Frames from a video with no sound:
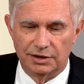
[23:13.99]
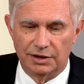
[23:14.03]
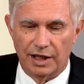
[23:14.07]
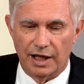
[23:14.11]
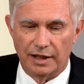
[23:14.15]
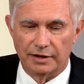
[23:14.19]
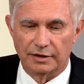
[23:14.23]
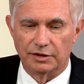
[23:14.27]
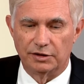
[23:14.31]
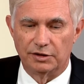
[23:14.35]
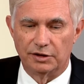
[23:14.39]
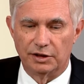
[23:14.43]

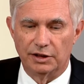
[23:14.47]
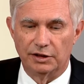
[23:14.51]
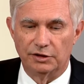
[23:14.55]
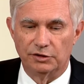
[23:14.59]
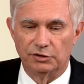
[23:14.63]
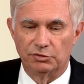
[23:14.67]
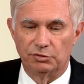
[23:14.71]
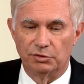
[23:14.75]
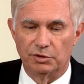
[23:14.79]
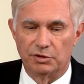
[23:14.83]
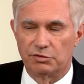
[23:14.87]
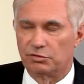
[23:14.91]
and the
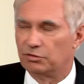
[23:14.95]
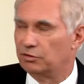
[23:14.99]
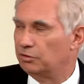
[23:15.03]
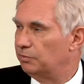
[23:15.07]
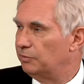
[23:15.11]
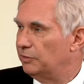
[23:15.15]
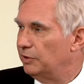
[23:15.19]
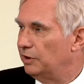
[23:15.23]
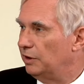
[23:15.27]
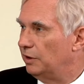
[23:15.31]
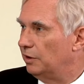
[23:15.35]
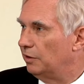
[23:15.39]
things which will
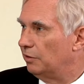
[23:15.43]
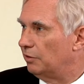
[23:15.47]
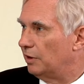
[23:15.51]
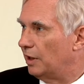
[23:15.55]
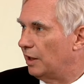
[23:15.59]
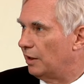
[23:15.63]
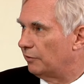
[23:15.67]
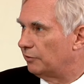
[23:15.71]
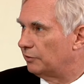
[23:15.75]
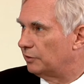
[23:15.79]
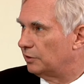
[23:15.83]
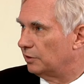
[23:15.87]
be
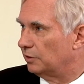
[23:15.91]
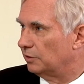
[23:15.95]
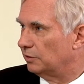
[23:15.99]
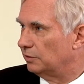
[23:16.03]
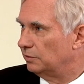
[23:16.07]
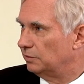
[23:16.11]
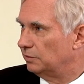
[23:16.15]
hereafter.